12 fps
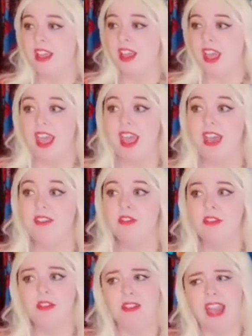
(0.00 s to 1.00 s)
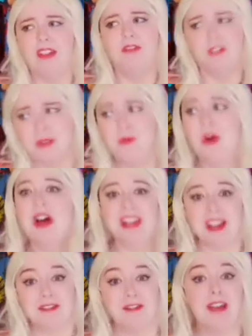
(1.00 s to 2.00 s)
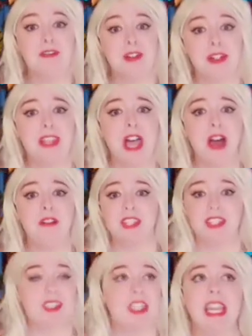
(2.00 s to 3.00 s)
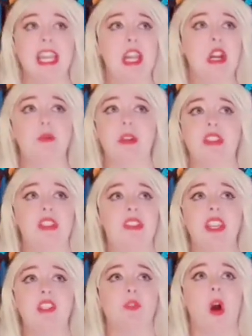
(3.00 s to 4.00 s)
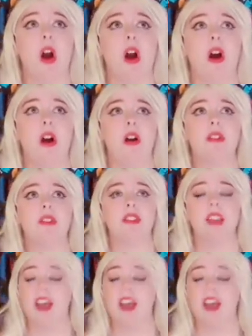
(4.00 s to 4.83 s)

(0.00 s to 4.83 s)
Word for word: Ev everyone I've ever loved is here within these walls.